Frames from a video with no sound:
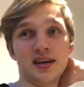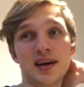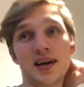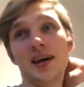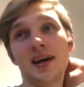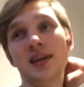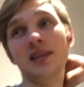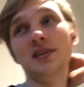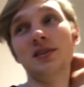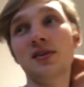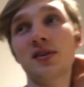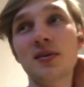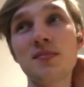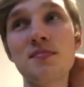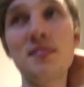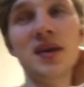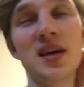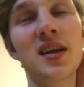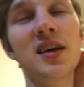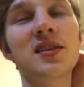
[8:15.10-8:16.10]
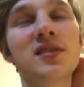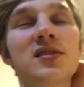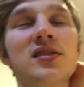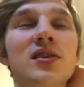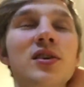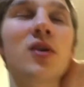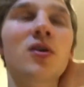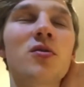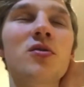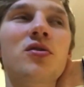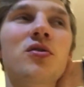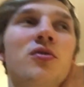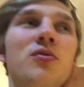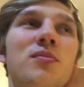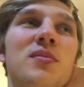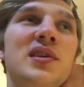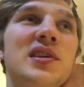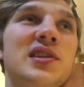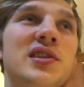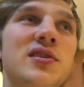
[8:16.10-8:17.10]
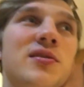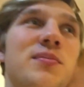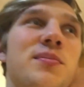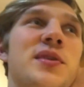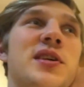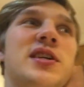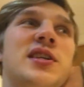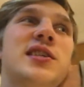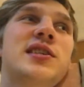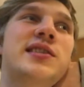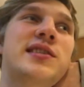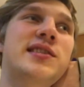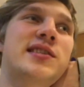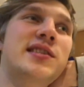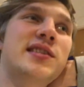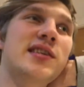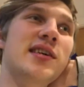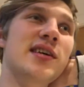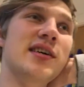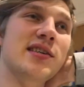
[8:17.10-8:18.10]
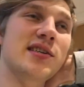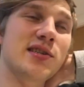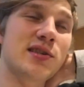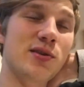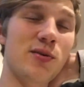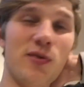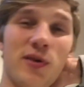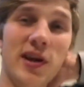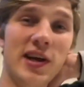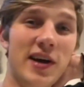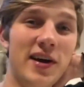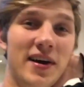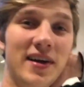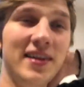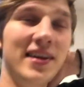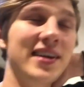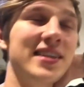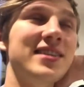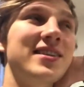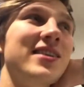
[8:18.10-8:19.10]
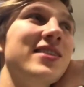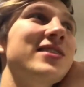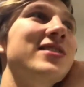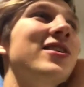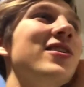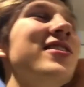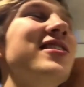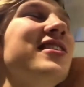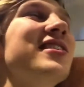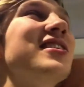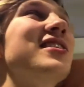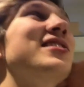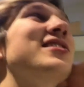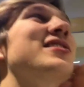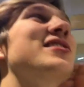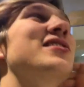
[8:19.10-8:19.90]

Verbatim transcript: I took a minute to go through Mister Beast's uh, story highlights, and I saw this